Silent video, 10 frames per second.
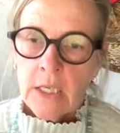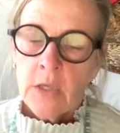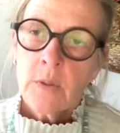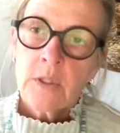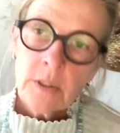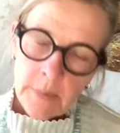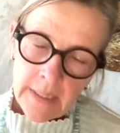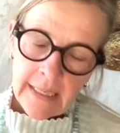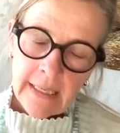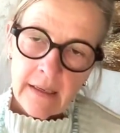You will
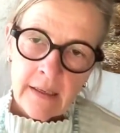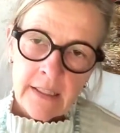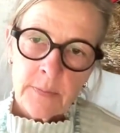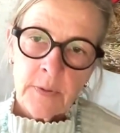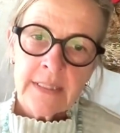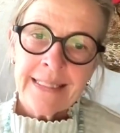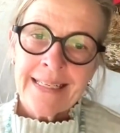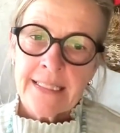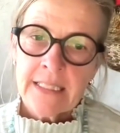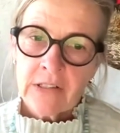typically experience
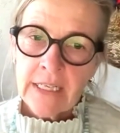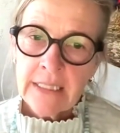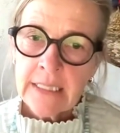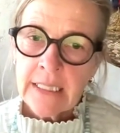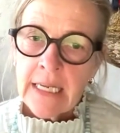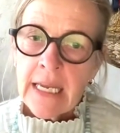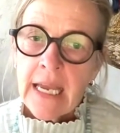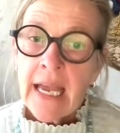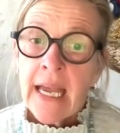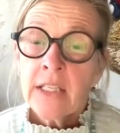less stress,
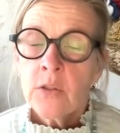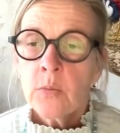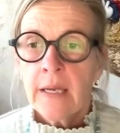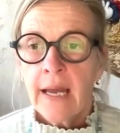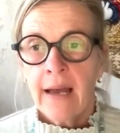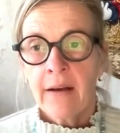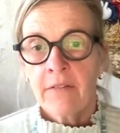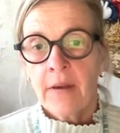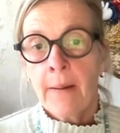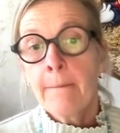and you will
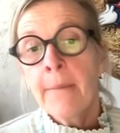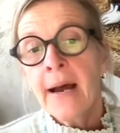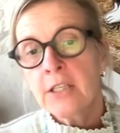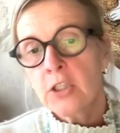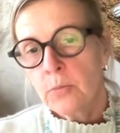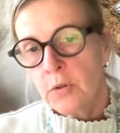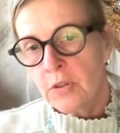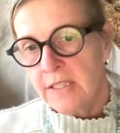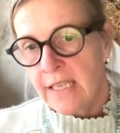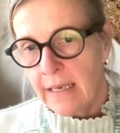have a much more
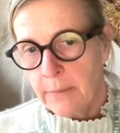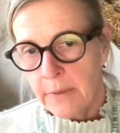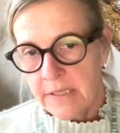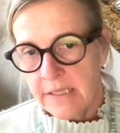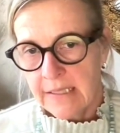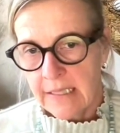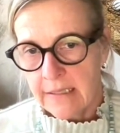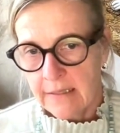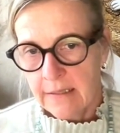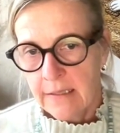scalable
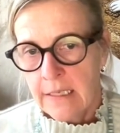success.